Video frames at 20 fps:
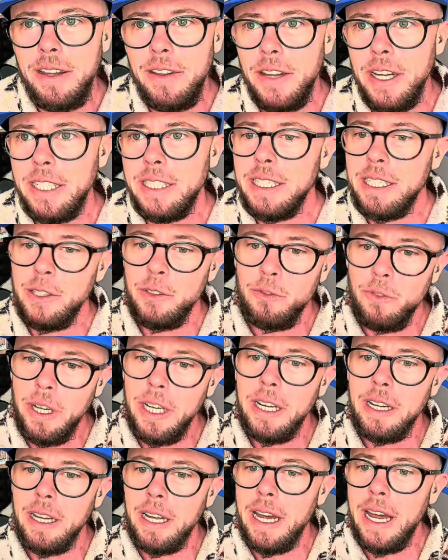this is
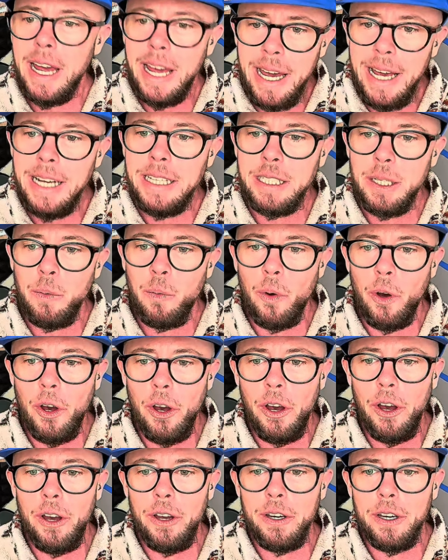really easy
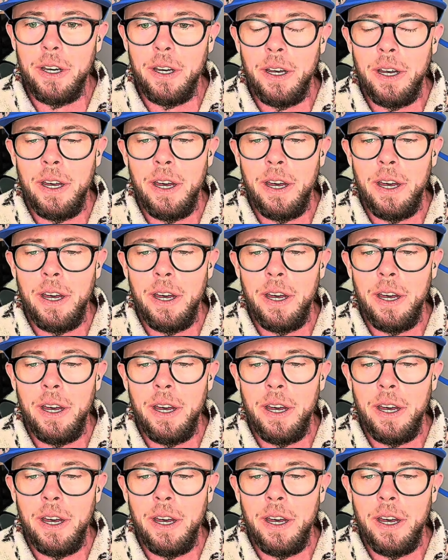work,